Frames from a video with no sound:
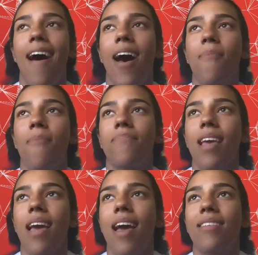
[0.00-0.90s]

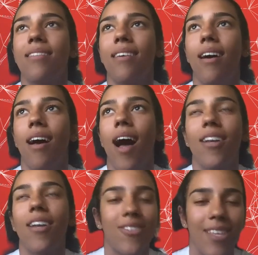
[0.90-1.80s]
And I
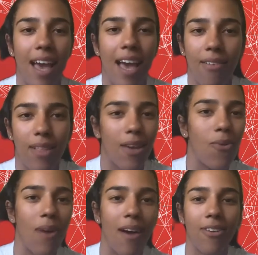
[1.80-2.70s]
just think like
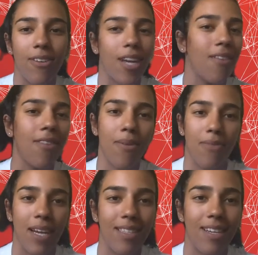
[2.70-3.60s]
whoever, not even about
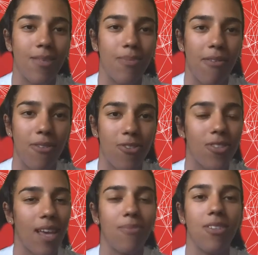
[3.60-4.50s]
residents, but if you
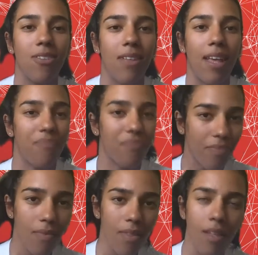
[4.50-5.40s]
just come to like
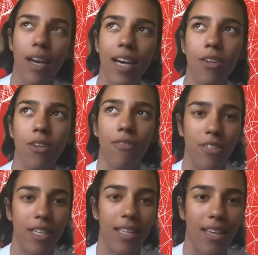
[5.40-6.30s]
a
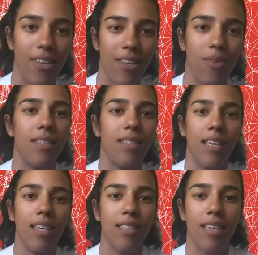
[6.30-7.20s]
university like
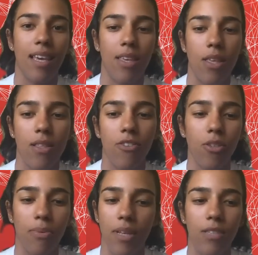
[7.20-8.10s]
UBC, it's like there's a
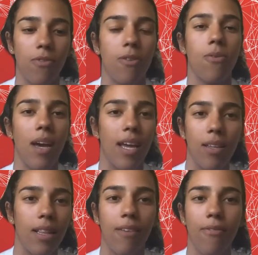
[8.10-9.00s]
place for you, and
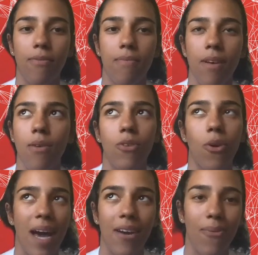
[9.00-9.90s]
like no
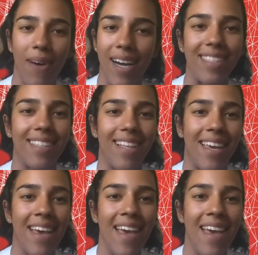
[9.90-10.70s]
matter what, like